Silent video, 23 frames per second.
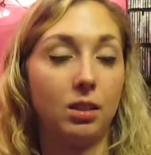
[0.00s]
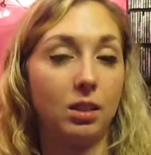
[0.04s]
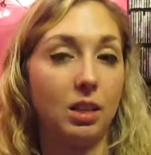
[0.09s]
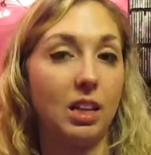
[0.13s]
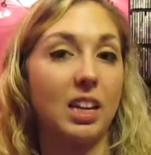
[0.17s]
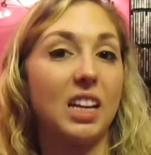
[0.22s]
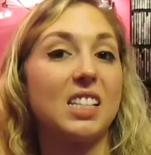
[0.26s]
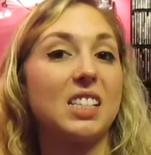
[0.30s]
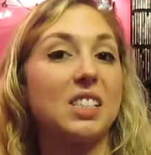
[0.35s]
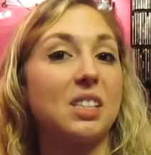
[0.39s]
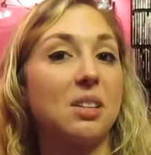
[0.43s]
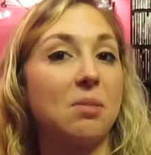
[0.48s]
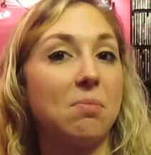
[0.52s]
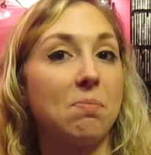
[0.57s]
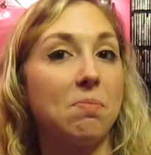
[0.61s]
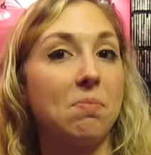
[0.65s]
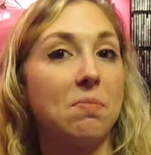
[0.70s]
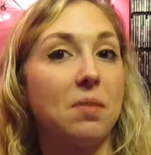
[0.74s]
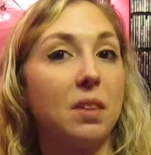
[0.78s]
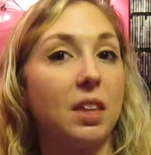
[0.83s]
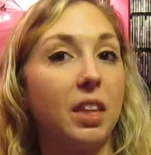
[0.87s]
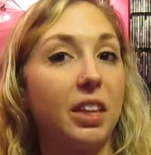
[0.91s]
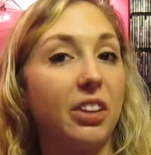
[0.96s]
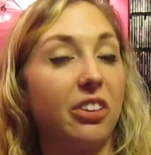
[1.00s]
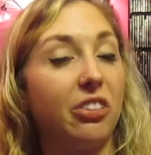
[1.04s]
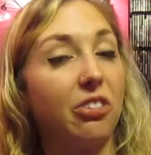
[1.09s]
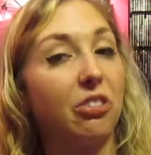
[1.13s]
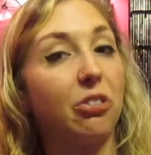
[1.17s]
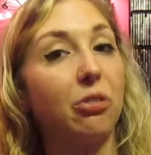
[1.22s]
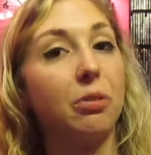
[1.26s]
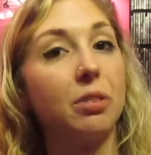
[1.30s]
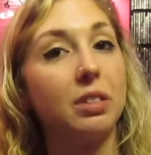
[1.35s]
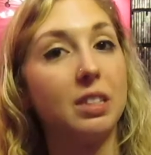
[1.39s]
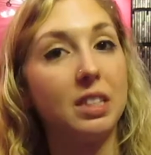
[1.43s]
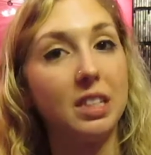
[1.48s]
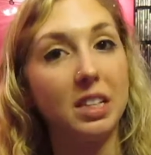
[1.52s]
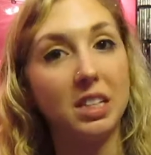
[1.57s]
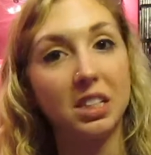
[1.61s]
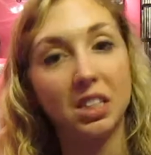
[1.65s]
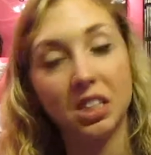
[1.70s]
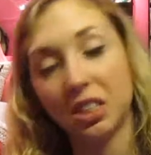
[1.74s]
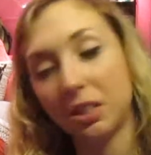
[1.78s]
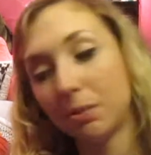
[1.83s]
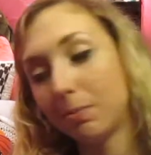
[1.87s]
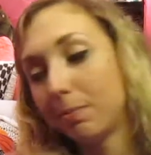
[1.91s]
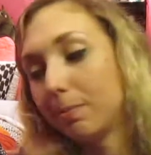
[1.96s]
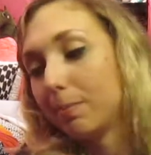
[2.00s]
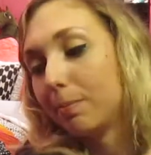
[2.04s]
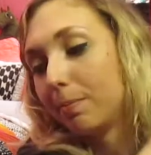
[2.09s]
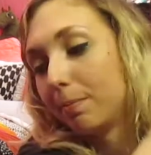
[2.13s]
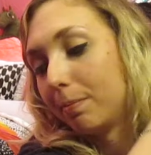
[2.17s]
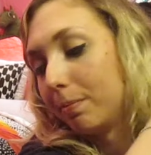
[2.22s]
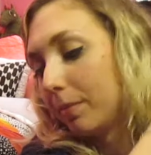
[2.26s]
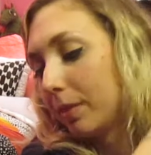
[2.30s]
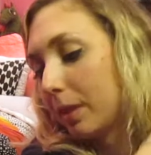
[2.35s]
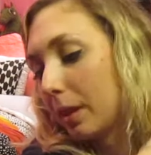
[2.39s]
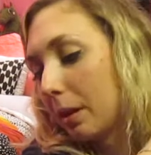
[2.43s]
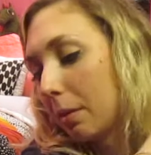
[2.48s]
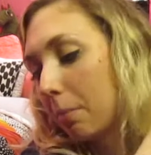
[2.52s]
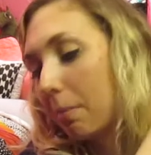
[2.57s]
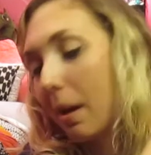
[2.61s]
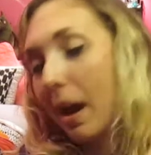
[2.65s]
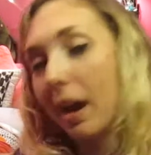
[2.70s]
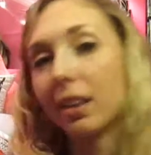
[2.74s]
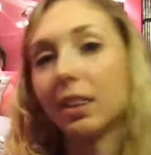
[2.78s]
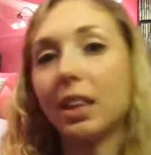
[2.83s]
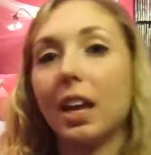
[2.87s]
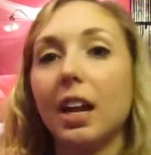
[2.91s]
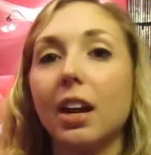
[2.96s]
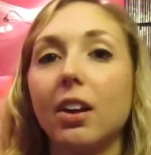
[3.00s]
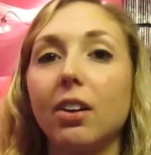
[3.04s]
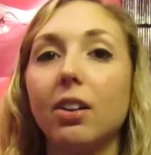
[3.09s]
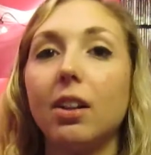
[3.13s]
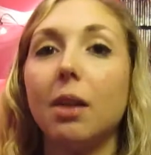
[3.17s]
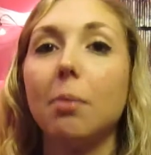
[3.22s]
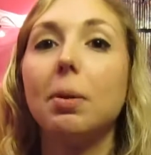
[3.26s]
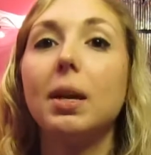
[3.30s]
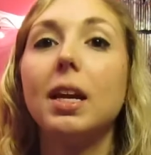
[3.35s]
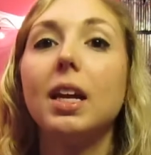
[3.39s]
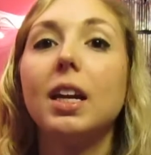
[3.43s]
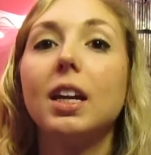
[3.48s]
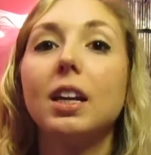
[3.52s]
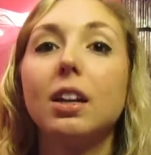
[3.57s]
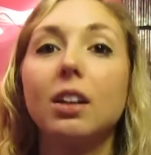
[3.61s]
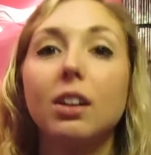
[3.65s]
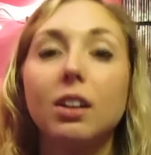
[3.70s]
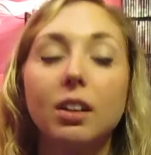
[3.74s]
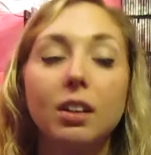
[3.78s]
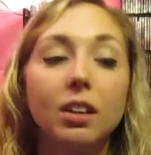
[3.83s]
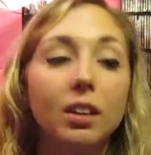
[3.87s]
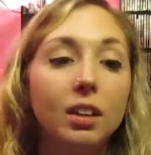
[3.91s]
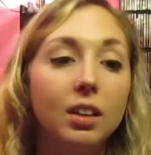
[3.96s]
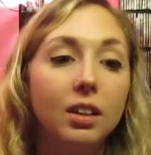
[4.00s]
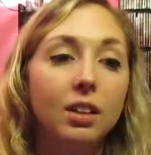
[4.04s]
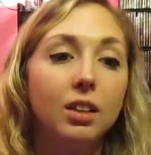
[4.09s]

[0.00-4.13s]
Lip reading: I get some little zits back there and up here.